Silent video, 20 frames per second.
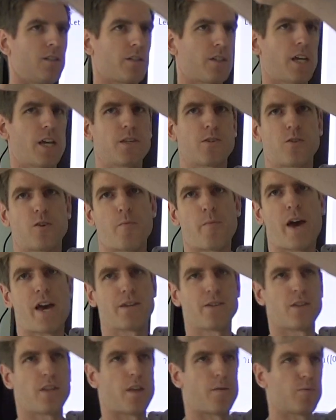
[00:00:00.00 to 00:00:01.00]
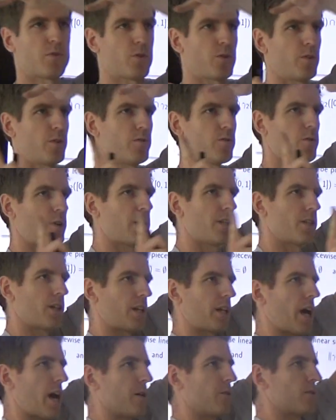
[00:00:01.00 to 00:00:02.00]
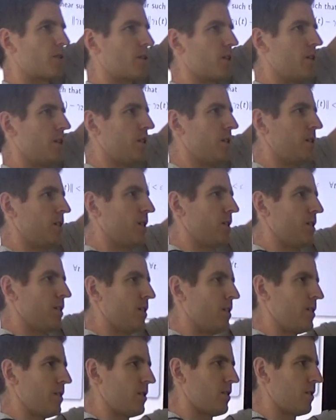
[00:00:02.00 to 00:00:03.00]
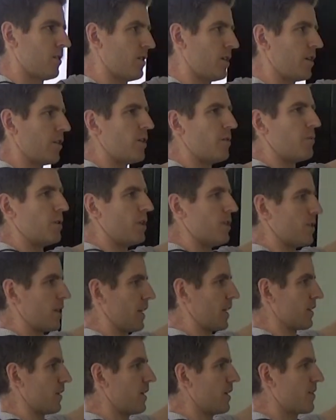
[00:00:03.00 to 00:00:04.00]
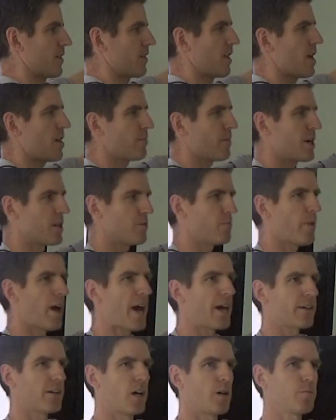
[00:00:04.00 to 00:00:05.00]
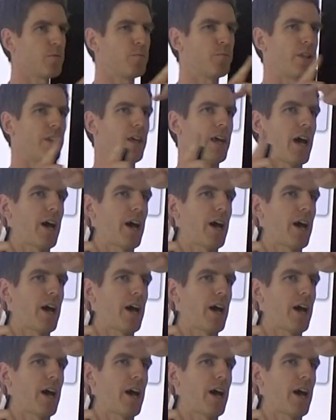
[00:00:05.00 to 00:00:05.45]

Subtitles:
Okay, so imagine them sort of tracing out their image like this. They might back up, but they